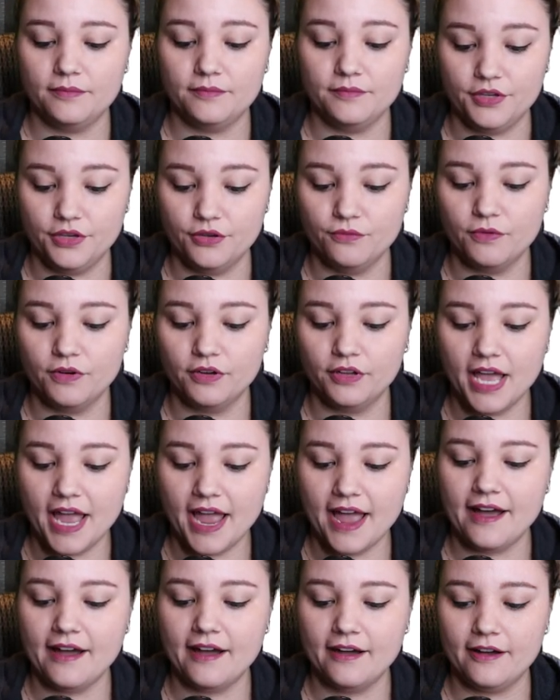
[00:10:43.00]
you will
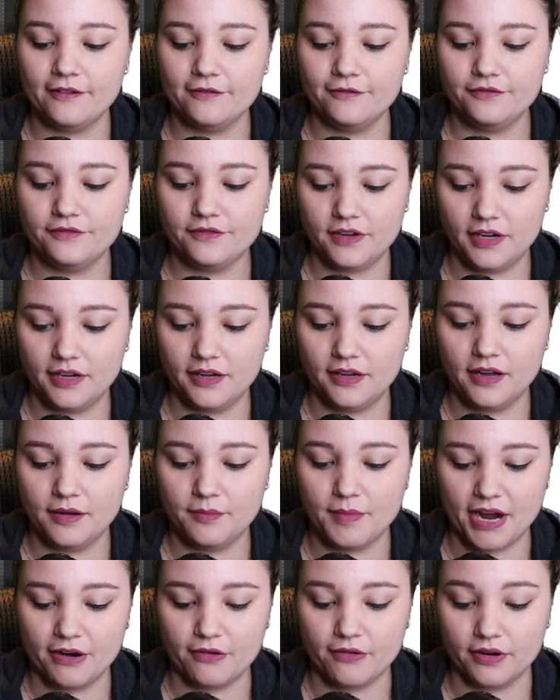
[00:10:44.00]
have a
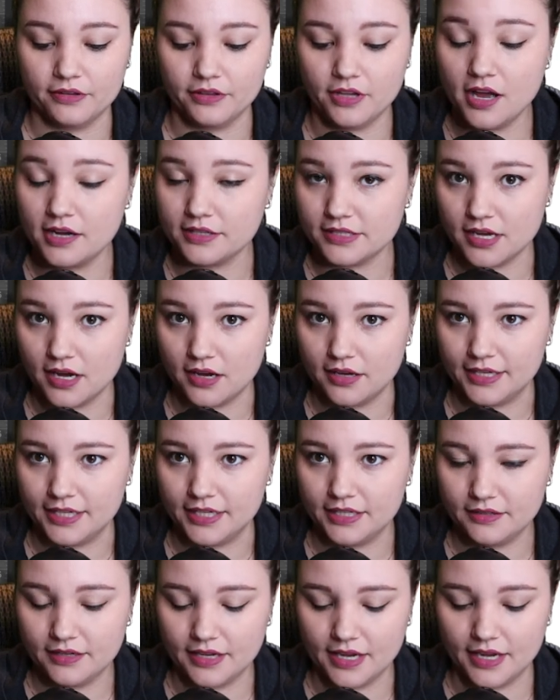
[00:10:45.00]
background locked on
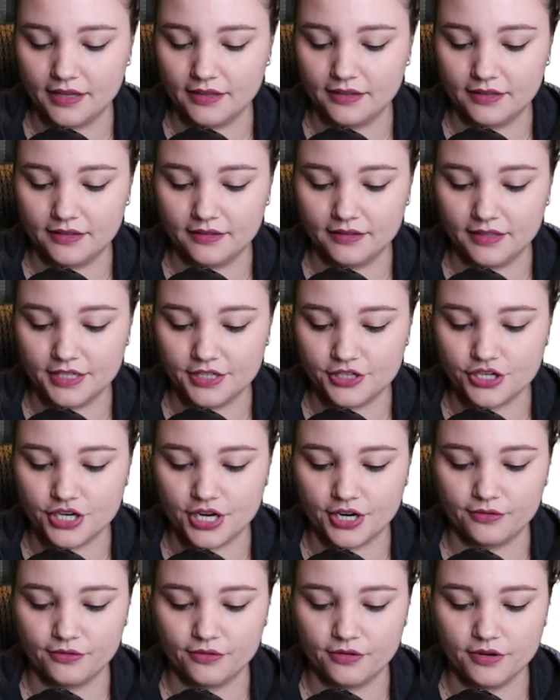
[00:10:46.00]
it, and this
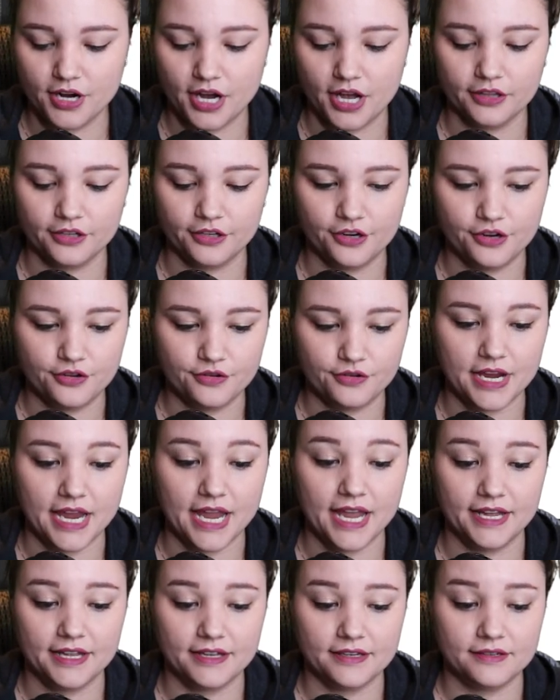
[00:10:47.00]
general color you
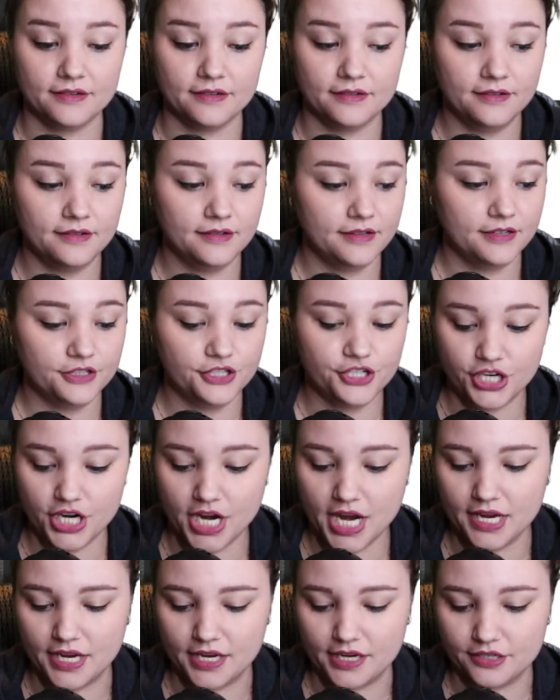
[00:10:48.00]
can
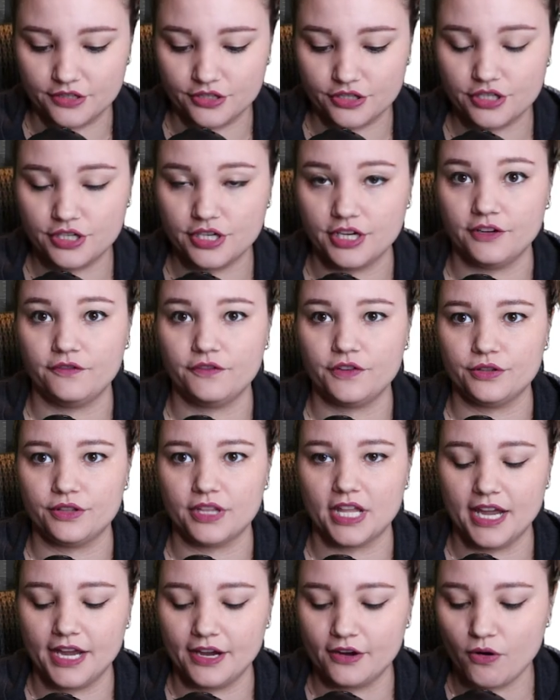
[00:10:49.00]
change if you'd
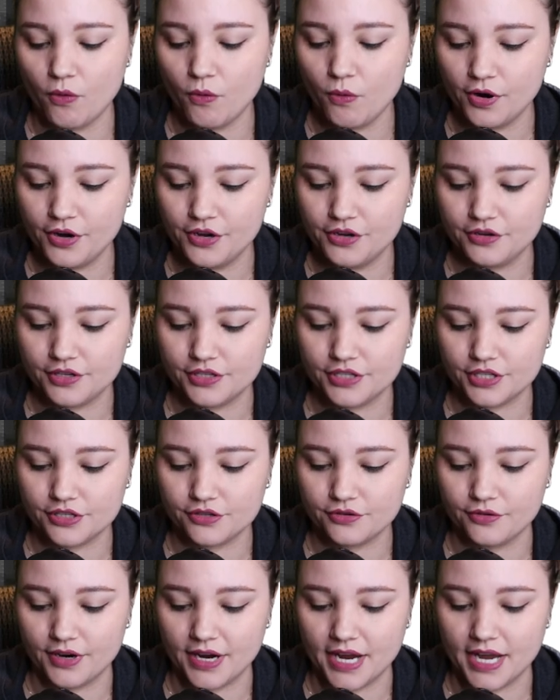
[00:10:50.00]
like, or you can just
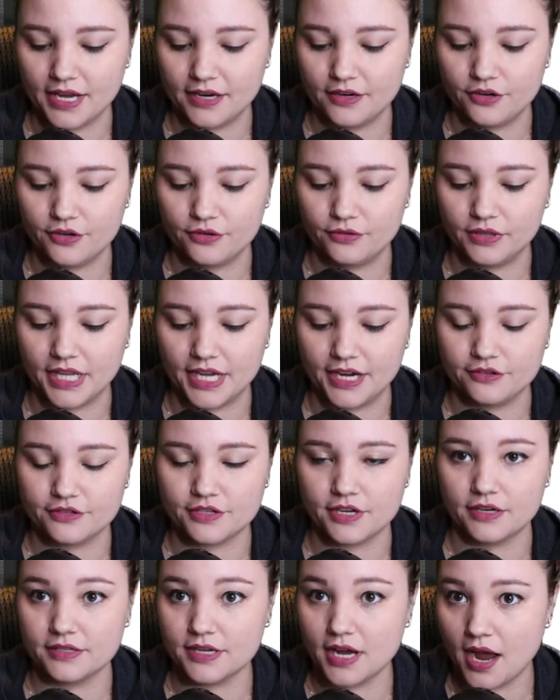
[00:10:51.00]
create new layers
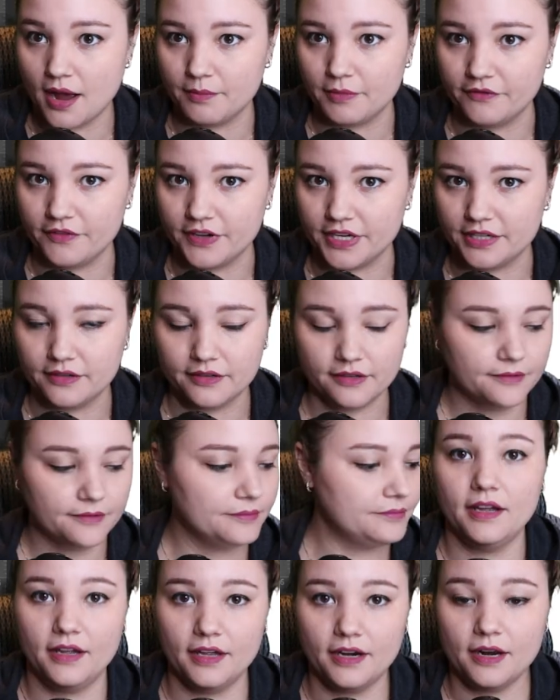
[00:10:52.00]
on top of it.
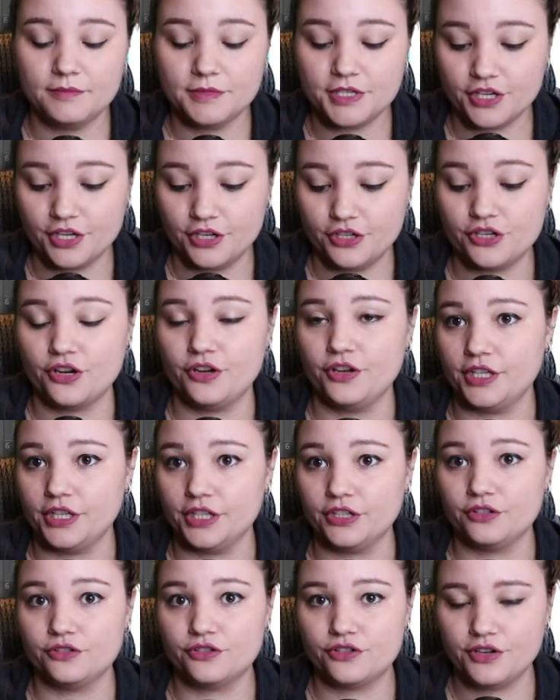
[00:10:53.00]
And I'm just going to show you a
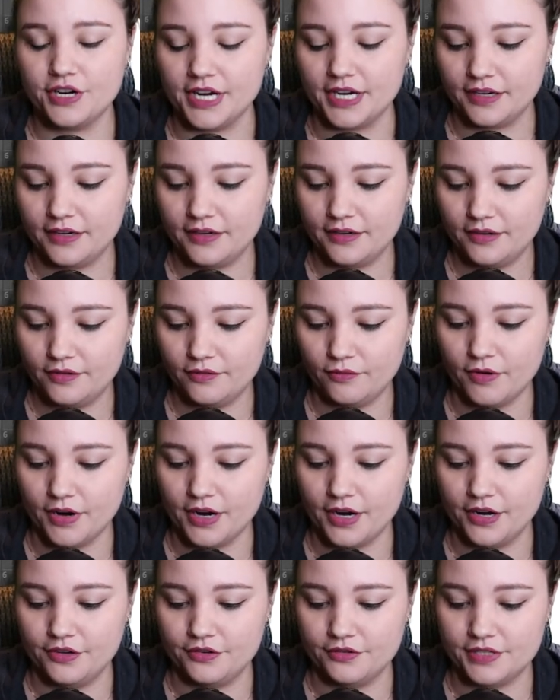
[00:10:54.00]
little trick
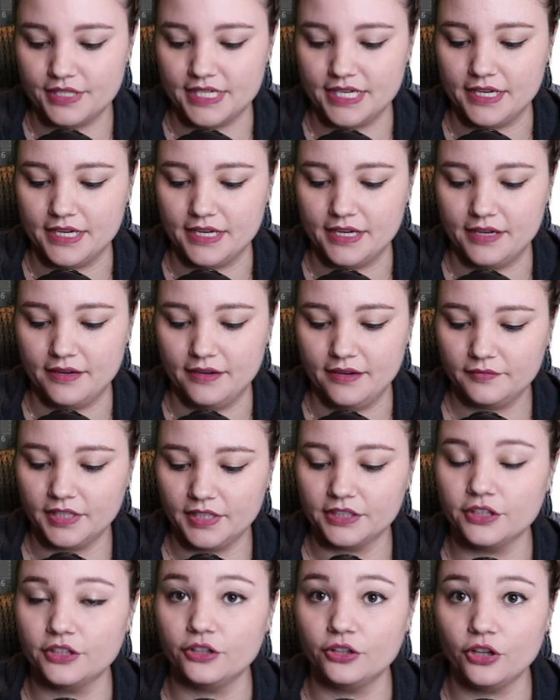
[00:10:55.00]
where you see the
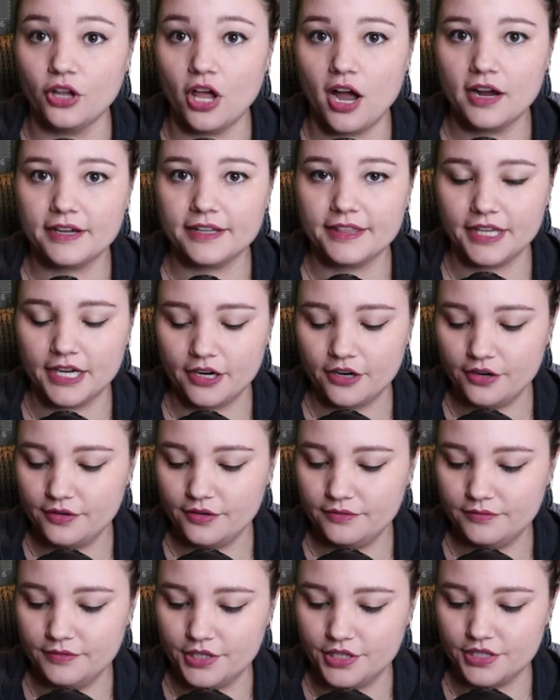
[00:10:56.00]
little lock there.
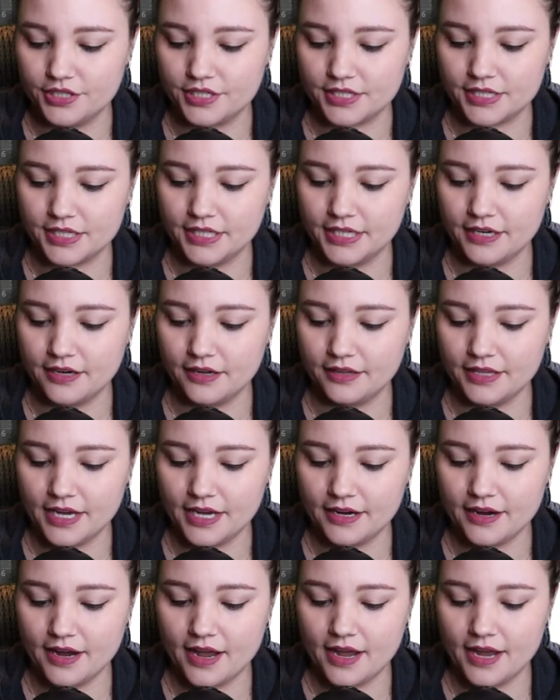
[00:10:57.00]
You can just click on
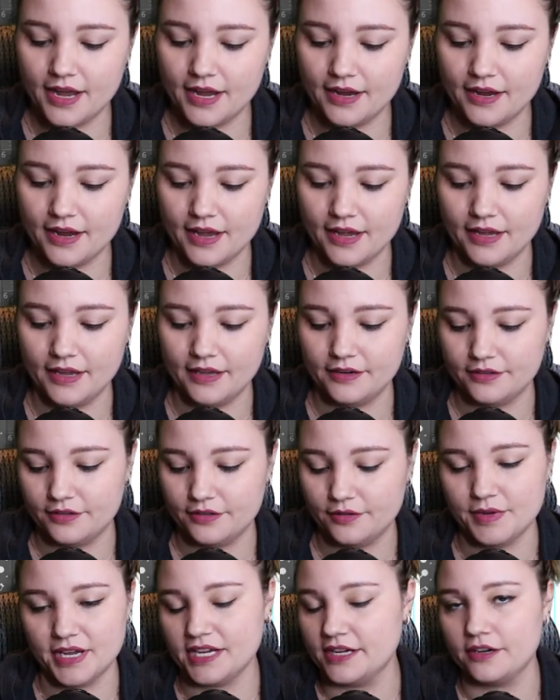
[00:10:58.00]
that guy and it'll
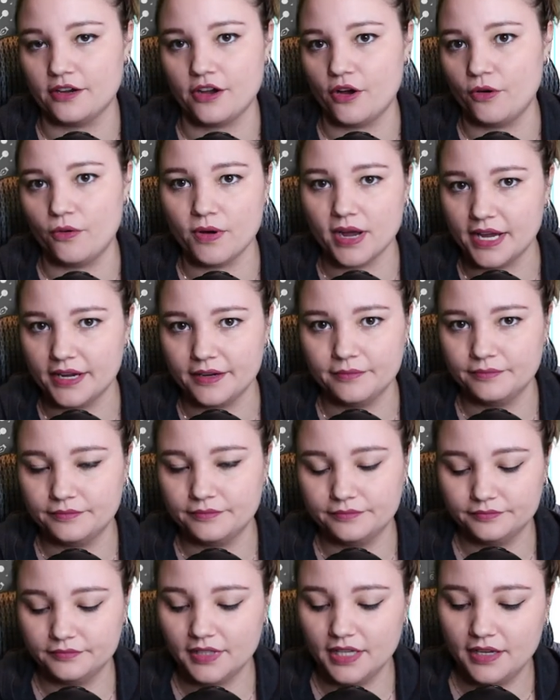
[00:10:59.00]
make it go away.
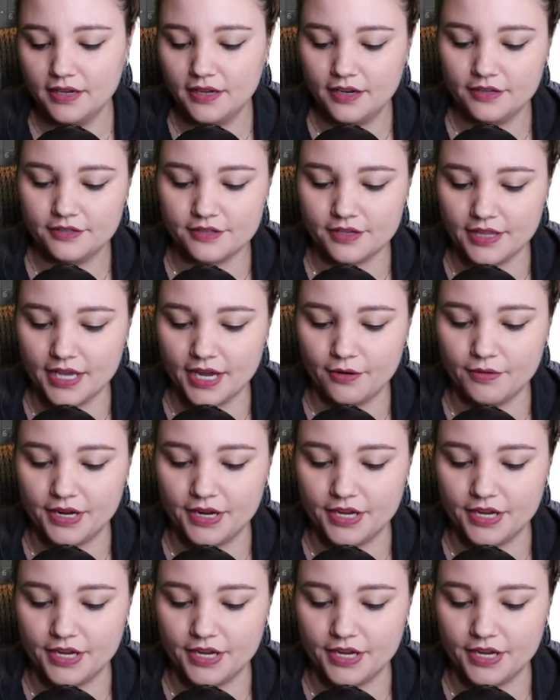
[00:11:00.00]
So that way